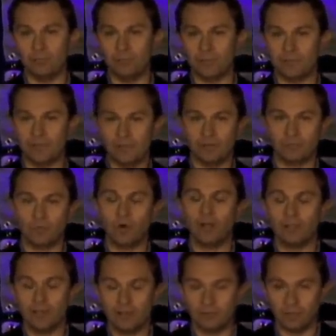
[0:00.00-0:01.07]
but their
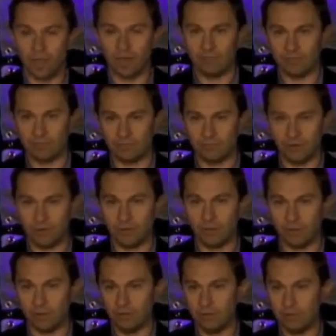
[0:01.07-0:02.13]
quality of life is very
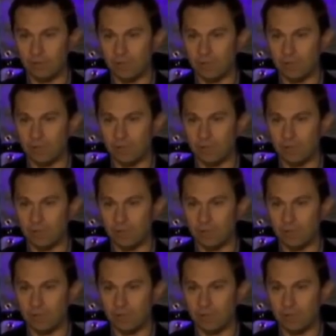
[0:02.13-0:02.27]
low,